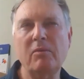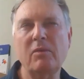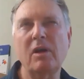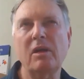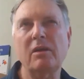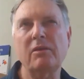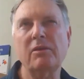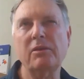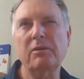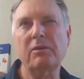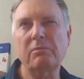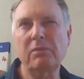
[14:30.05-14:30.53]

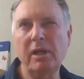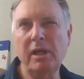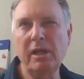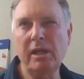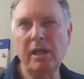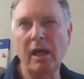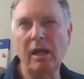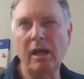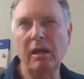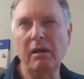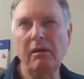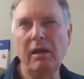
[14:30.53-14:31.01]
Well, 3
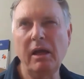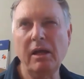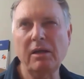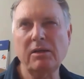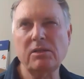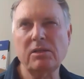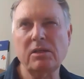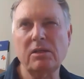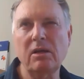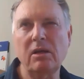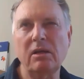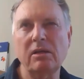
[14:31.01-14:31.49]
yellow
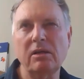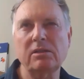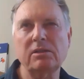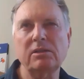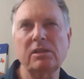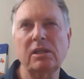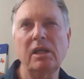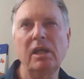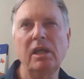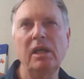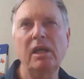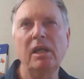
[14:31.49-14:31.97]

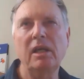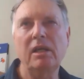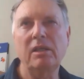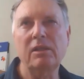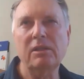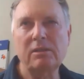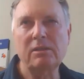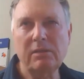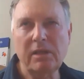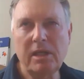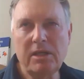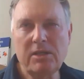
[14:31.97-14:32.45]
hexagons,
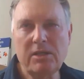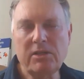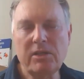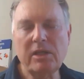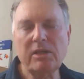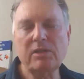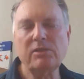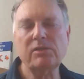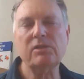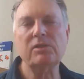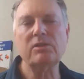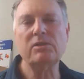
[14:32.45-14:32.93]
3
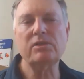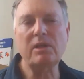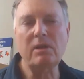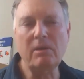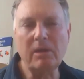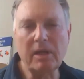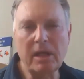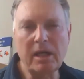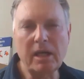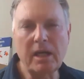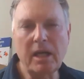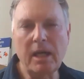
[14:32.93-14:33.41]
6s, so I
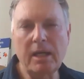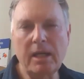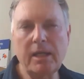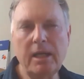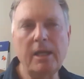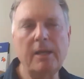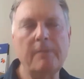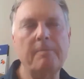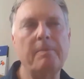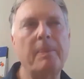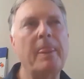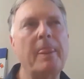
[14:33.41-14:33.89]
get
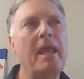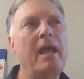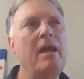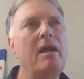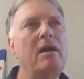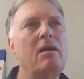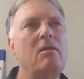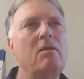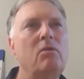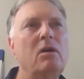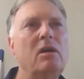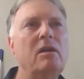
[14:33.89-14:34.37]
18.
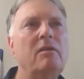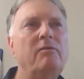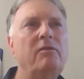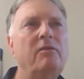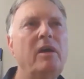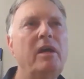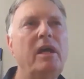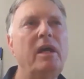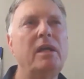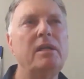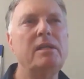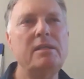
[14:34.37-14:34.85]
What if I
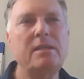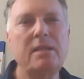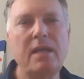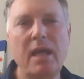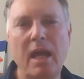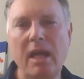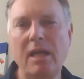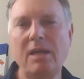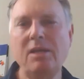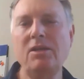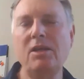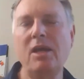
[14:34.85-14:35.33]
had
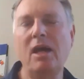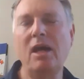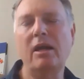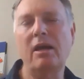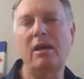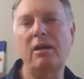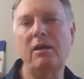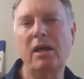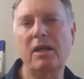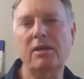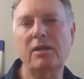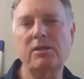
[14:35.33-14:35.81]
10 yellow
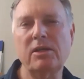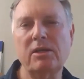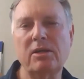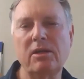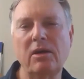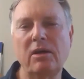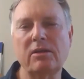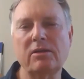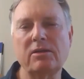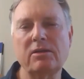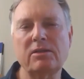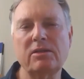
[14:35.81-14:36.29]

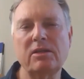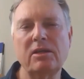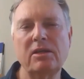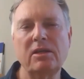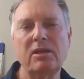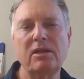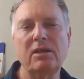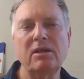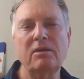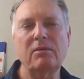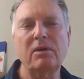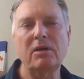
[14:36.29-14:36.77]
hexagons?
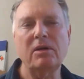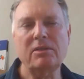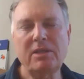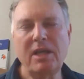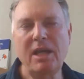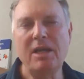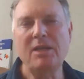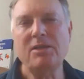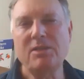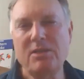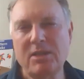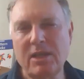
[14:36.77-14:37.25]
Well,
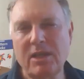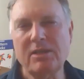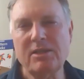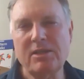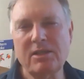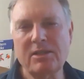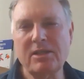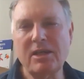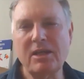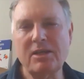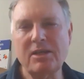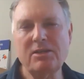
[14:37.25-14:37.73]
10
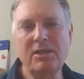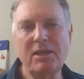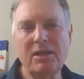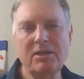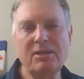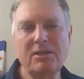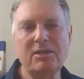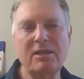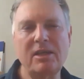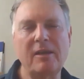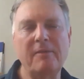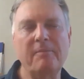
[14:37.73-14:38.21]
6s are
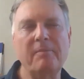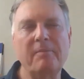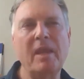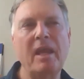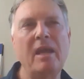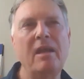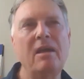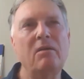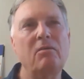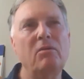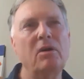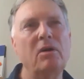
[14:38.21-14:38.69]
60.
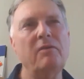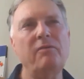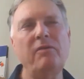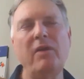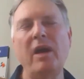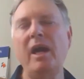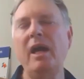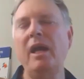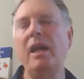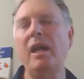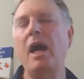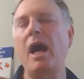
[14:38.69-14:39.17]
What if I
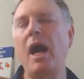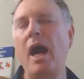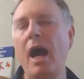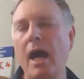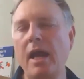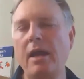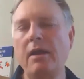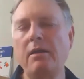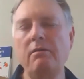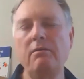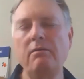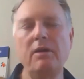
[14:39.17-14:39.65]
had
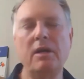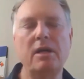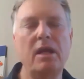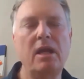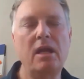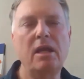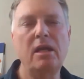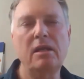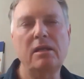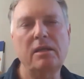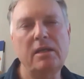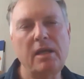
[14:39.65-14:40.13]
100
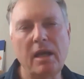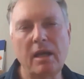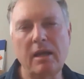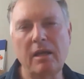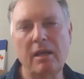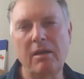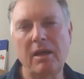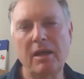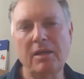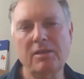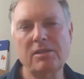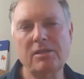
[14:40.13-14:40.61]
yellow
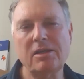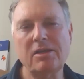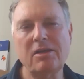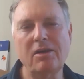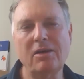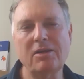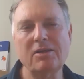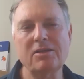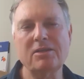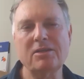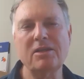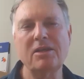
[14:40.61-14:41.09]

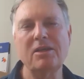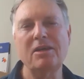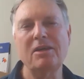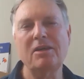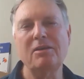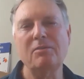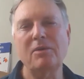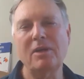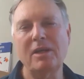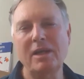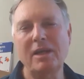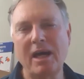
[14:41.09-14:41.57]
hexagons?
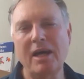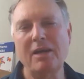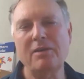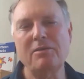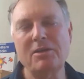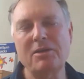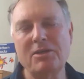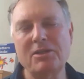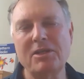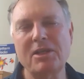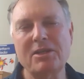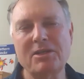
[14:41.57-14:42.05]
Well,
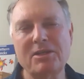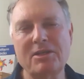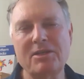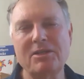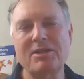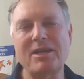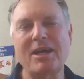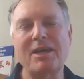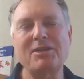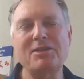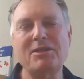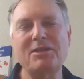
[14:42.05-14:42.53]
100 6s
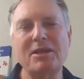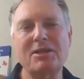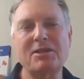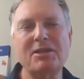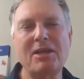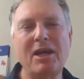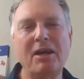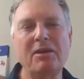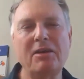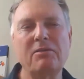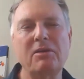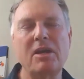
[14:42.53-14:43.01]
are
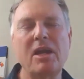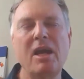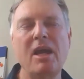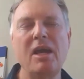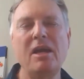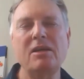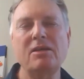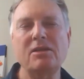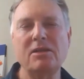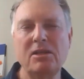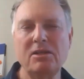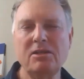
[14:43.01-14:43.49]
600.
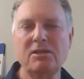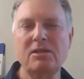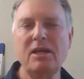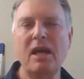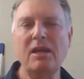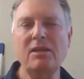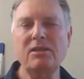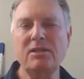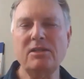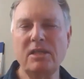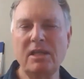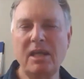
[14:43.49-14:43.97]
You
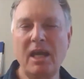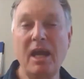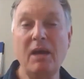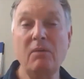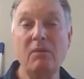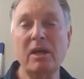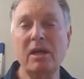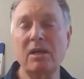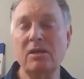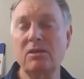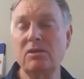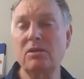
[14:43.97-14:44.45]
start to see how
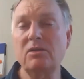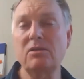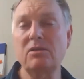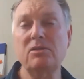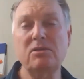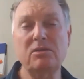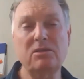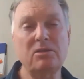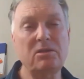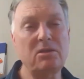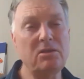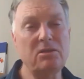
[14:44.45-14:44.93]
we can
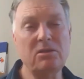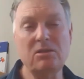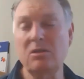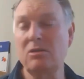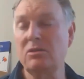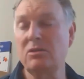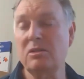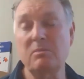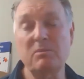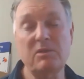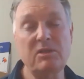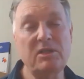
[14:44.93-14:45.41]
just do
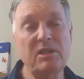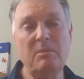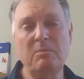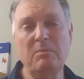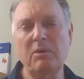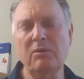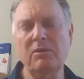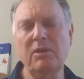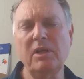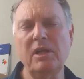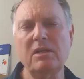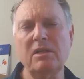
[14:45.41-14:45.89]
some
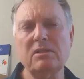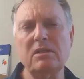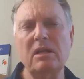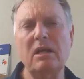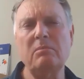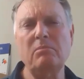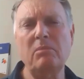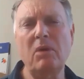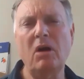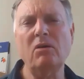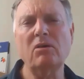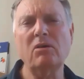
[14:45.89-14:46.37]
simple things
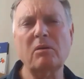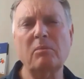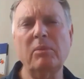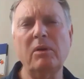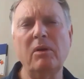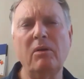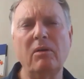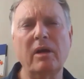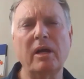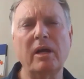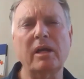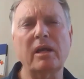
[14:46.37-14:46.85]
like
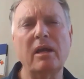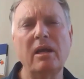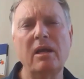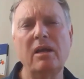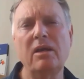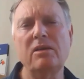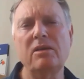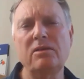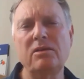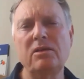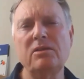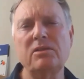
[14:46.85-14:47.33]
multiplying
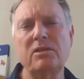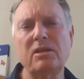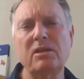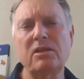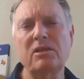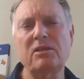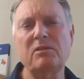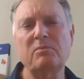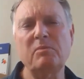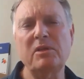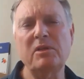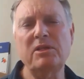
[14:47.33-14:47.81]
using
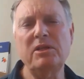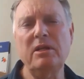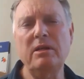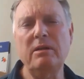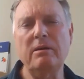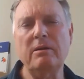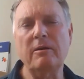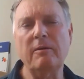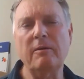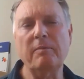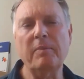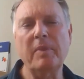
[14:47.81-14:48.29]
this
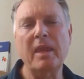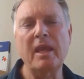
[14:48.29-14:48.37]
material.